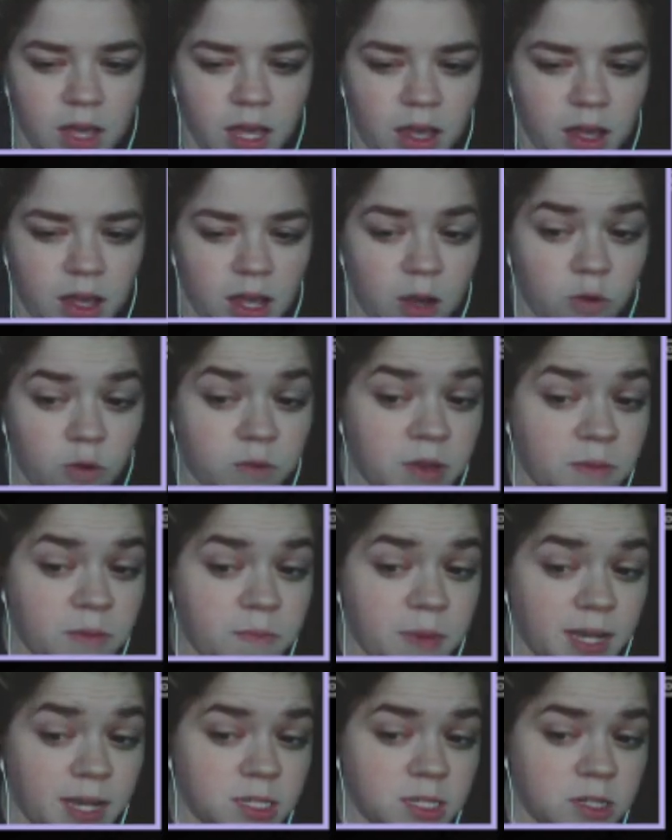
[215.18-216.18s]
It would be
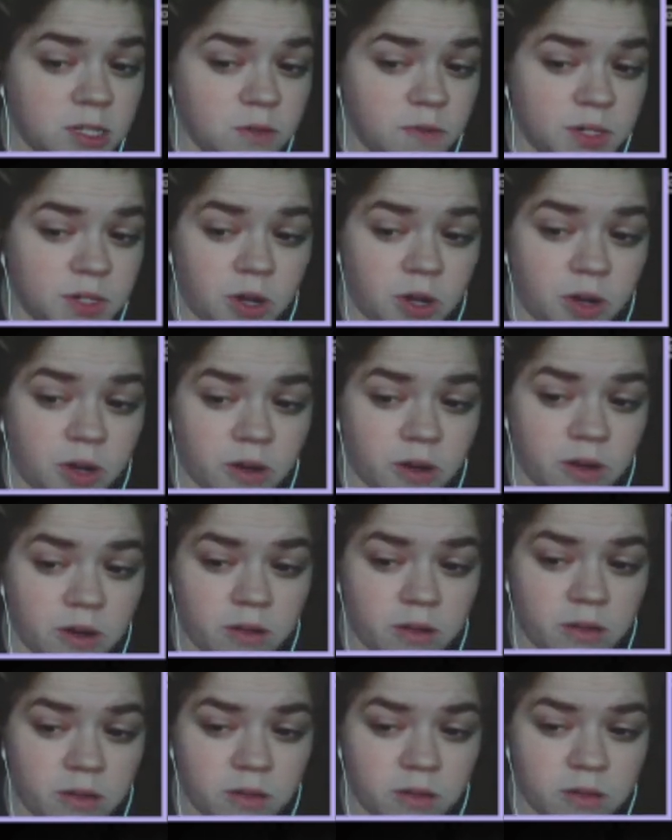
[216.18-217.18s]
best to return.
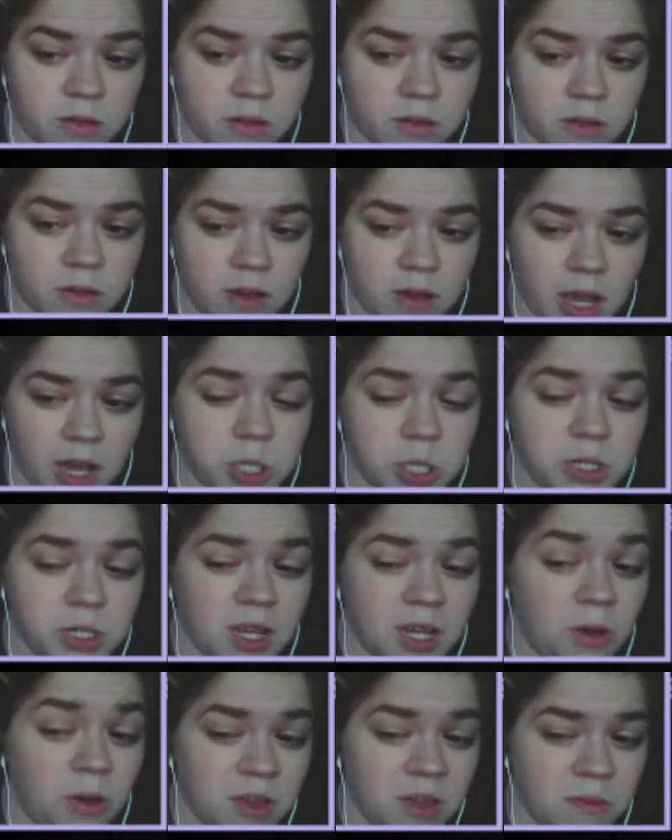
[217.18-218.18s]
I should
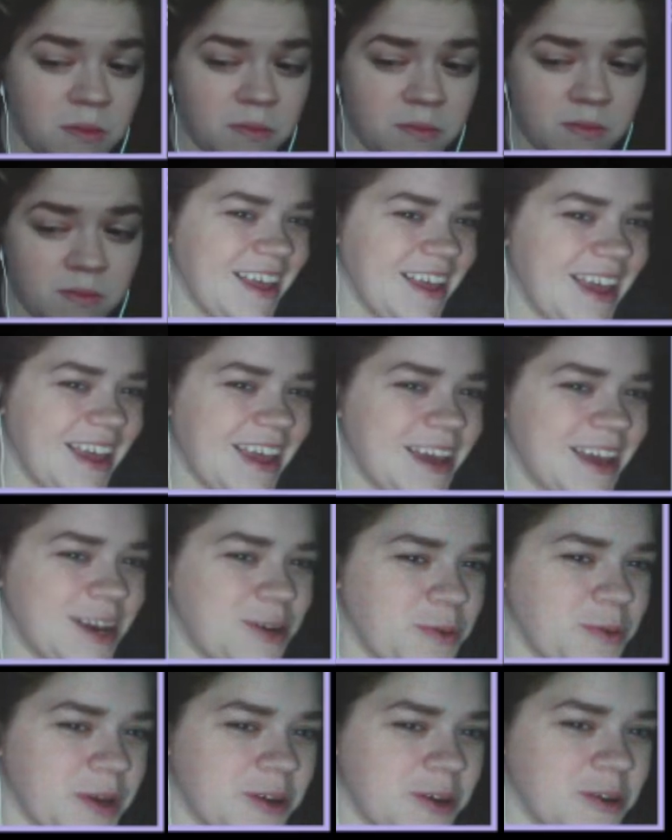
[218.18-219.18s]
tell them. And
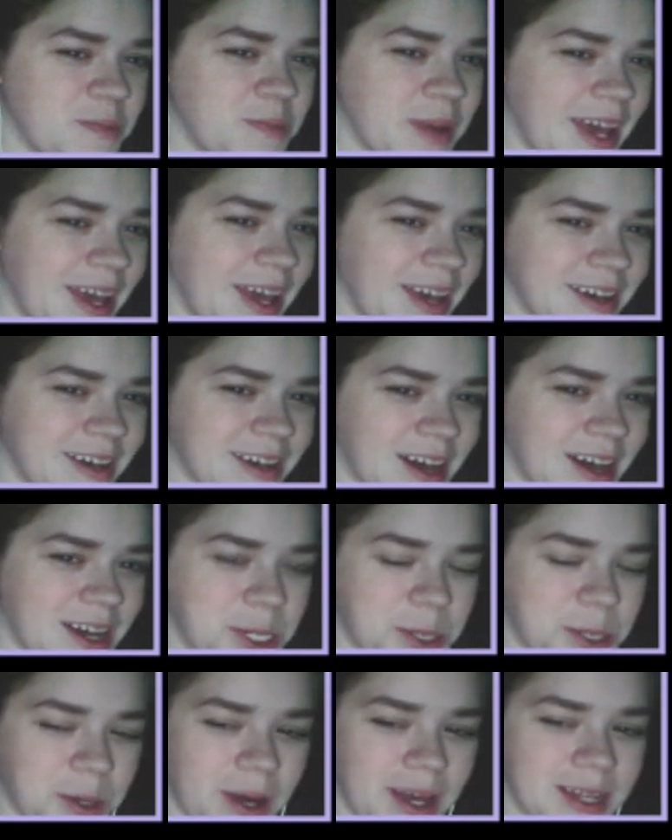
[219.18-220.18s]
we are back. I
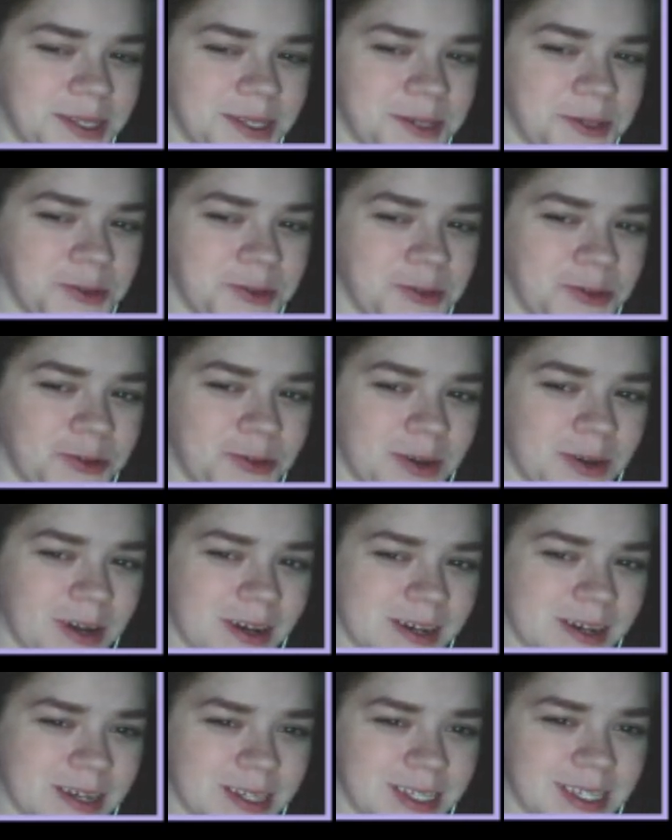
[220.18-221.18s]
tried
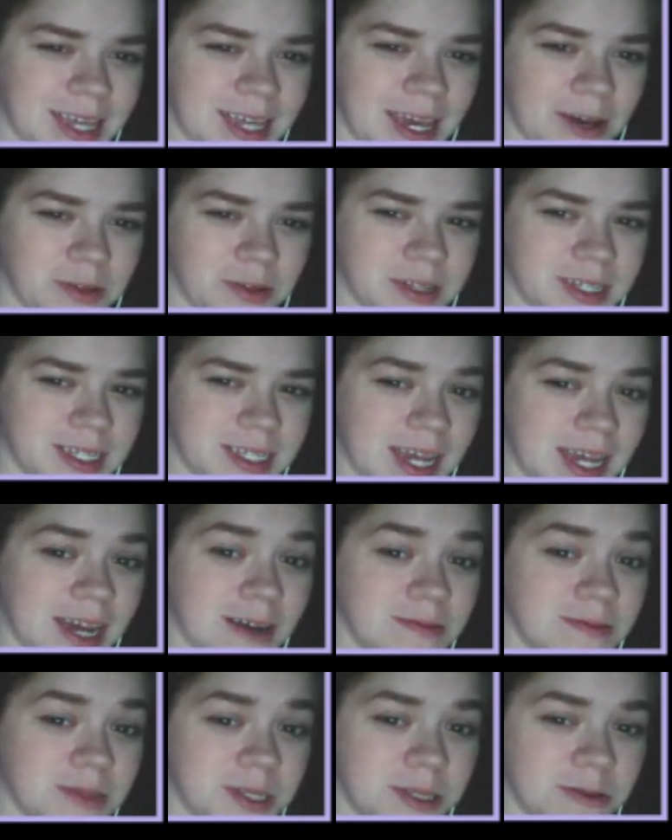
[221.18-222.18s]
to scale this
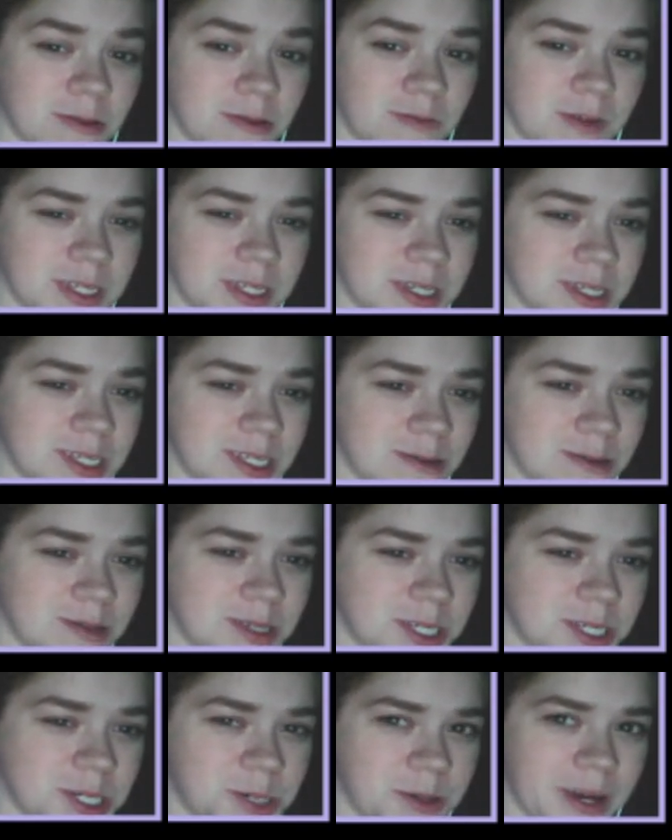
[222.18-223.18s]
down so it wasn't so
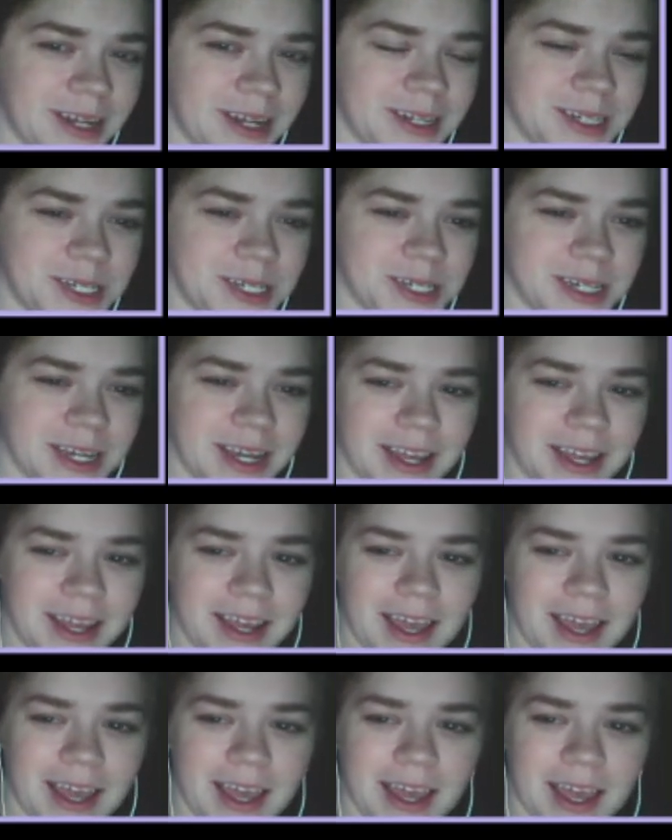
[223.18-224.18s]
stretched,
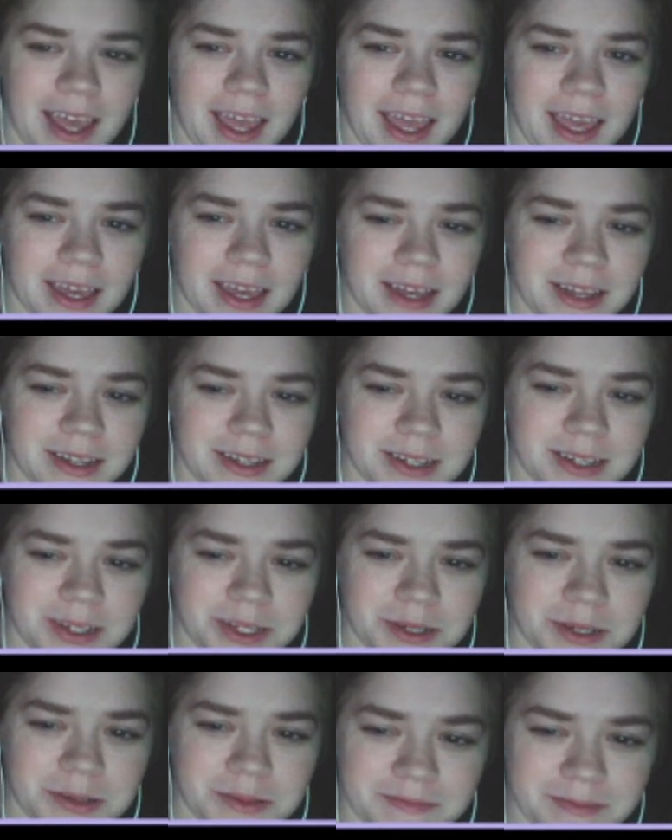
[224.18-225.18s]
and
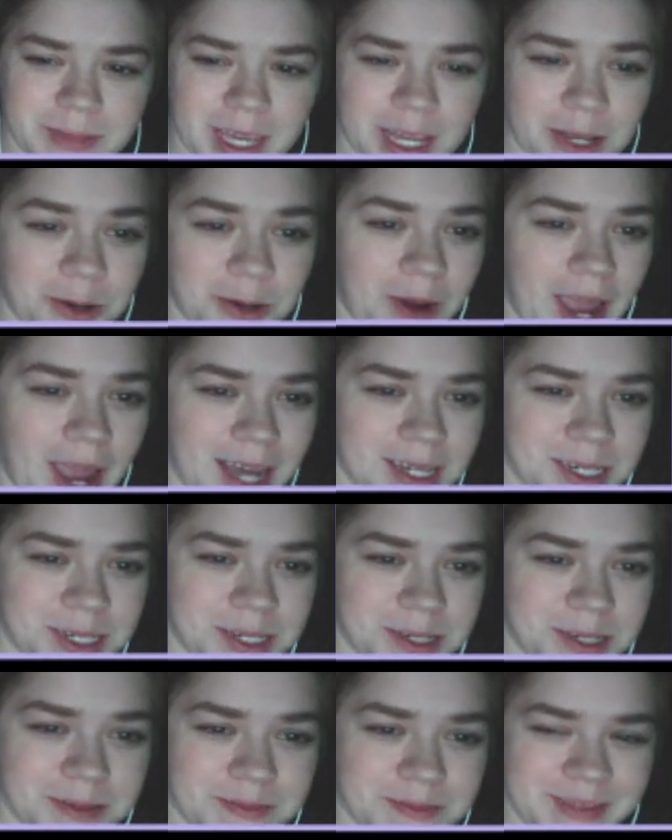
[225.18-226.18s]

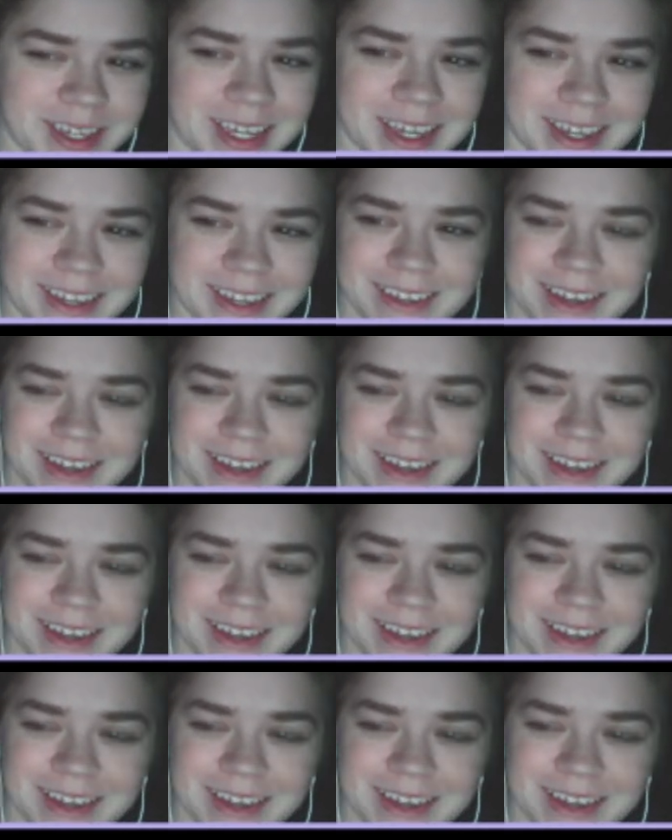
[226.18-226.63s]
it crashed.